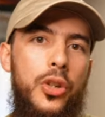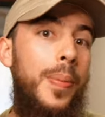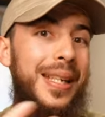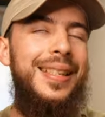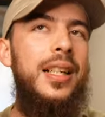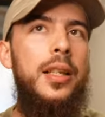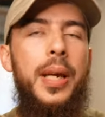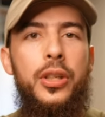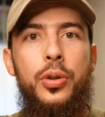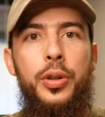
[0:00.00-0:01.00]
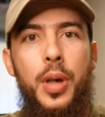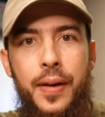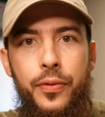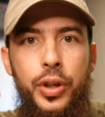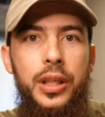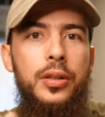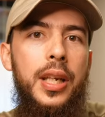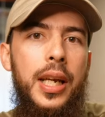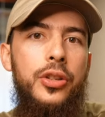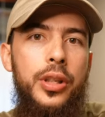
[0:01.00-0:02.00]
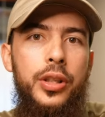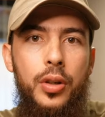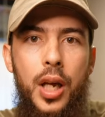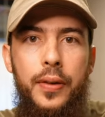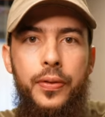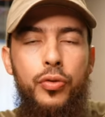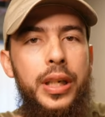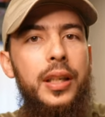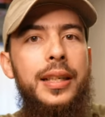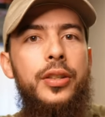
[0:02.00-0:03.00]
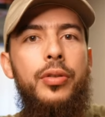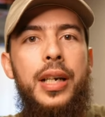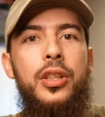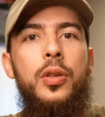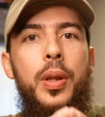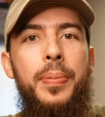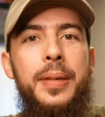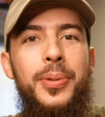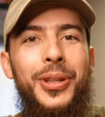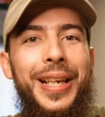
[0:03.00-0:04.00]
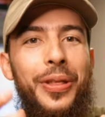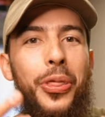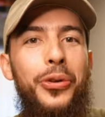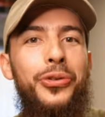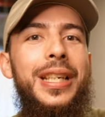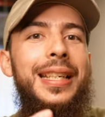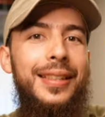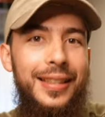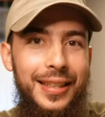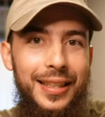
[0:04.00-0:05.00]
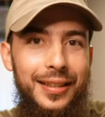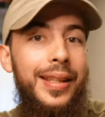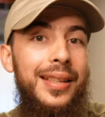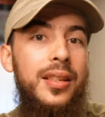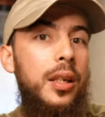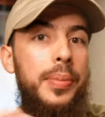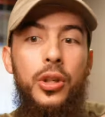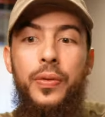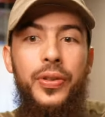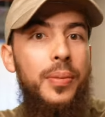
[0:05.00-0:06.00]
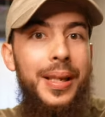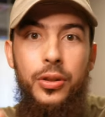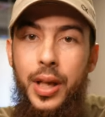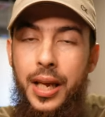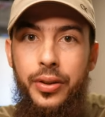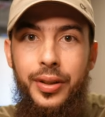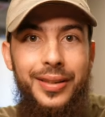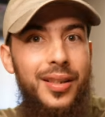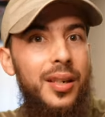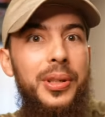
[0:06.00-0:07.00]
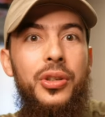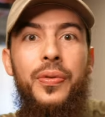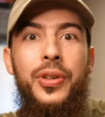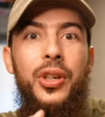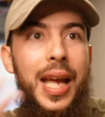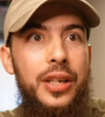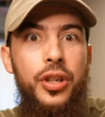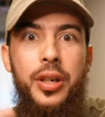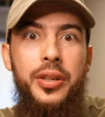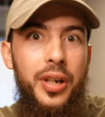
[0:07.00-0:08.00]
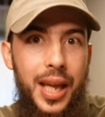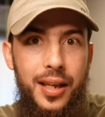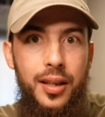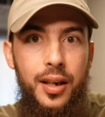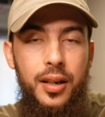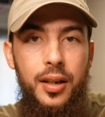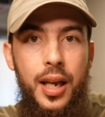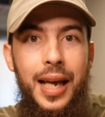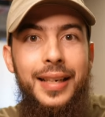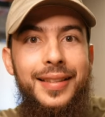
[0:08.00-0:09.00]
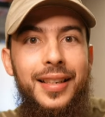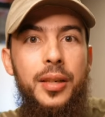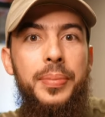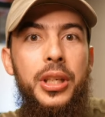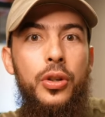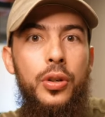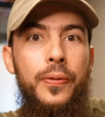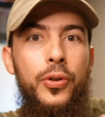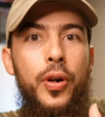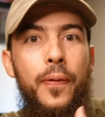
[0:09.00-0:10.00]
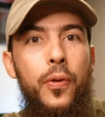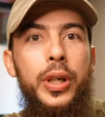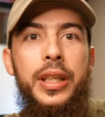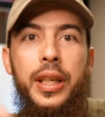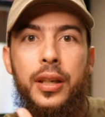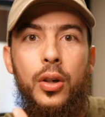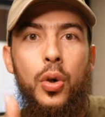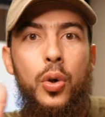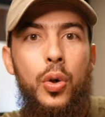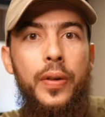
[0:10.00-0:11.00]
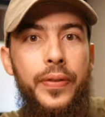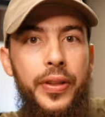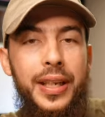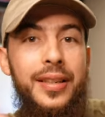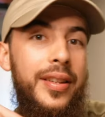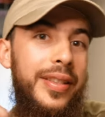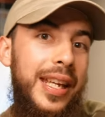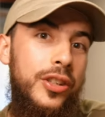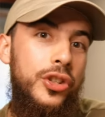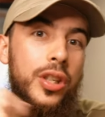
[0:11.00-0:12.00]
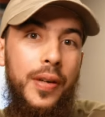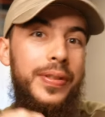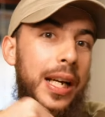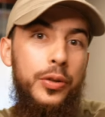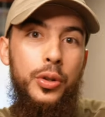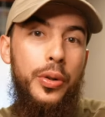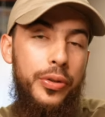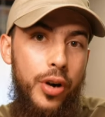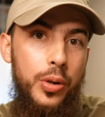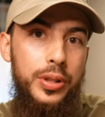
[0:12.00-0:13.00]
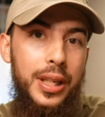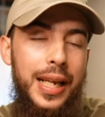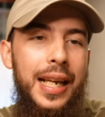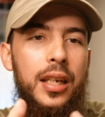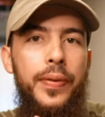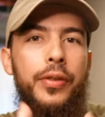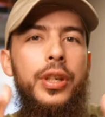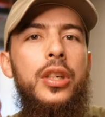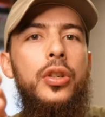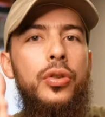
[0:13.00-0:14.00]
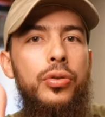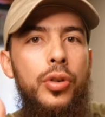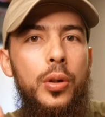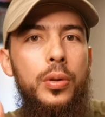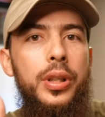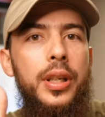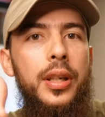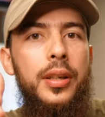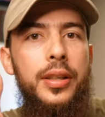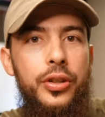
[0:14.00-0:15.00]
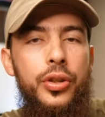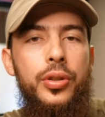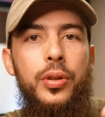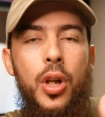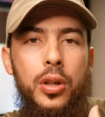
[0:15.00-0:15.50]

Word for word: So basically, make sure you have real connection in your life, real interaction with people in 3D. And that's going to be good for your mental health. It's going to be good for your ajr and your akhirah. And it's going to be good for avoiding all of the things that they can shove down your throat in a very controlled digital